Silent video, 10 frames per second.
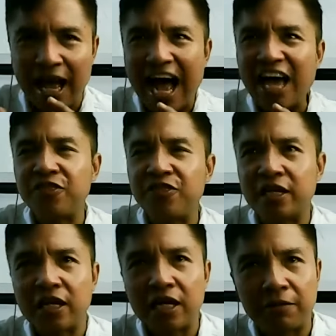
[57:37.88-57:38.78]
I
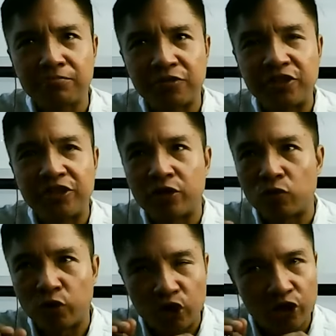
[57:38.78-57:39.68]
think
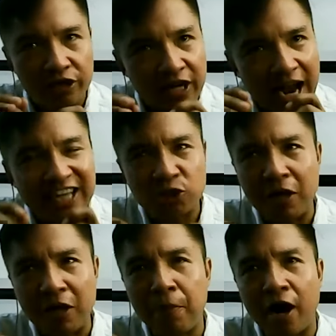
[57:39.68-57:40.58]
there has to be
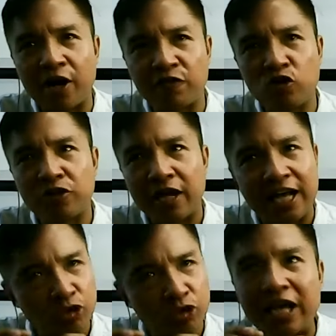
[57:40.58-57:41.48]
a part of you that
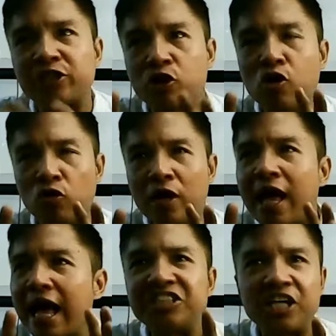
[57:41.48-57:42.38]
has to let go
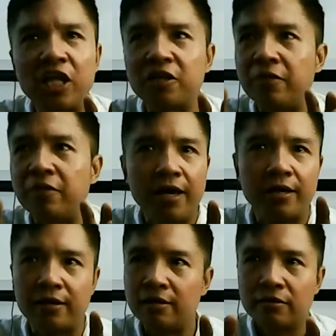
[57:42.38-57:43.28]
and tell them,
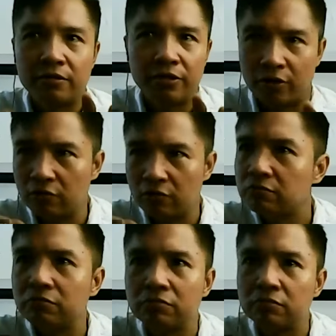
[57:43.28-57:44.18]
hey,
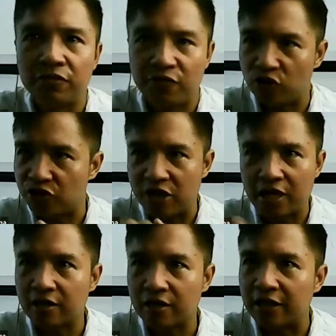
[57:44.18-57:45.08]
if you think
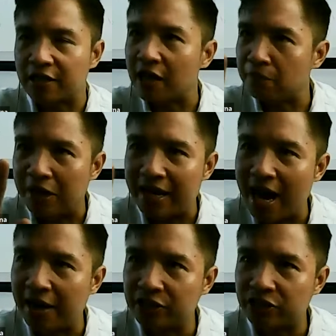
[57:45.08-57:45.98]
that
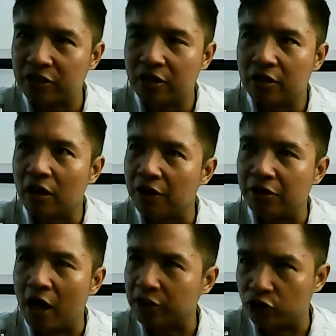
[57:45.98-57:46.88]
bananas are
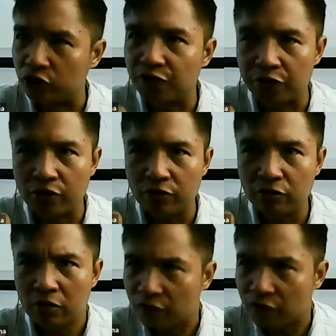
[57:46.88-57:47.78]
not good for you,
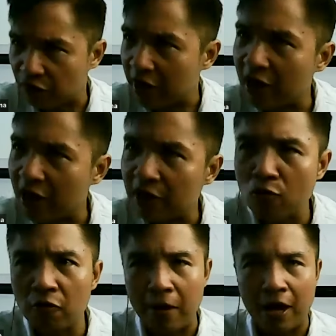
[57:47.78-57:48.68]
find out
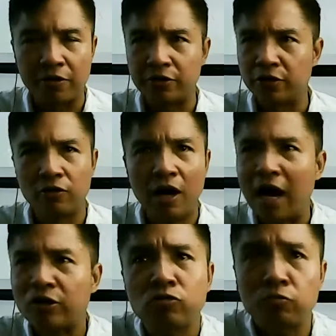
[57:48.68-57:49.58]
more about it.
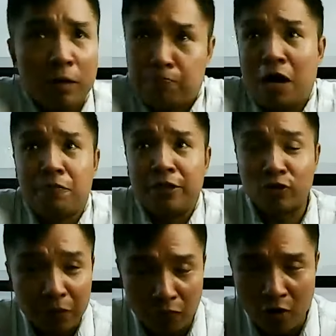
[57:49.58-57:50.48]
I probably
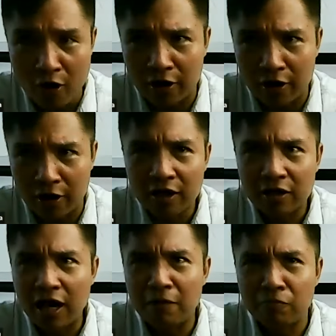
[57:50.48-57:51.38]
could be wrong.
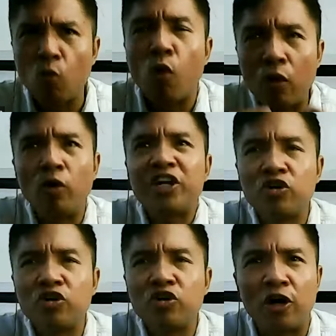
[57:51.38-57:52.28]
What are
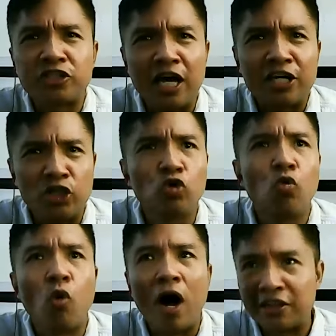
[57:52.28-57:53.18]
your thoughts on that? Do you
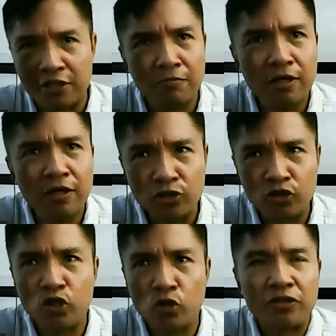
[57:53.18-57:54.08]
want them?
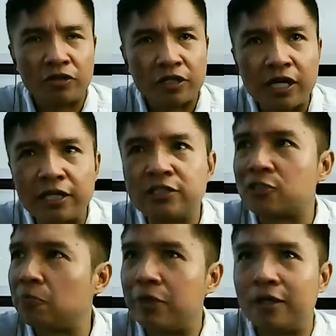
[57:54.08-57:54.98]
Do you want your kids
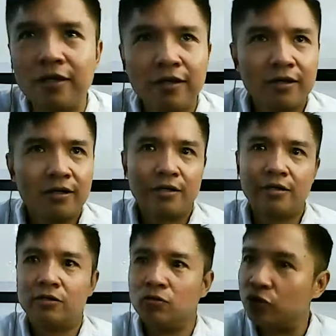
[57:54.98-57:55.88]
to be
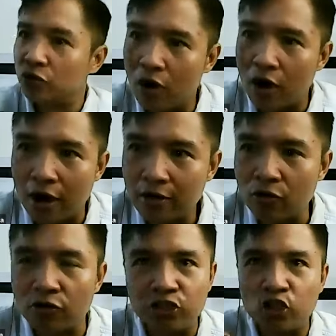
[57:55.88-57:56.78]
who you are?
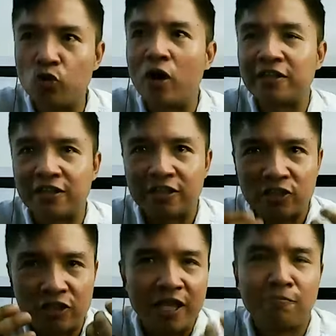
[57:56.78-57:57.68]
Or do you want
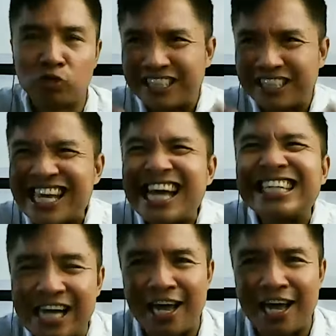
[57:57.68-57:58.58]
them to be 10
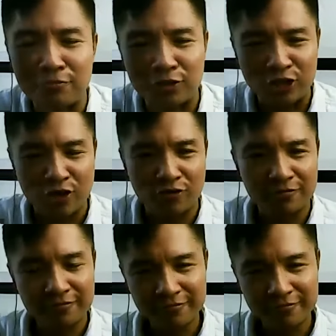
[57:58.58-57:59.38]
times you?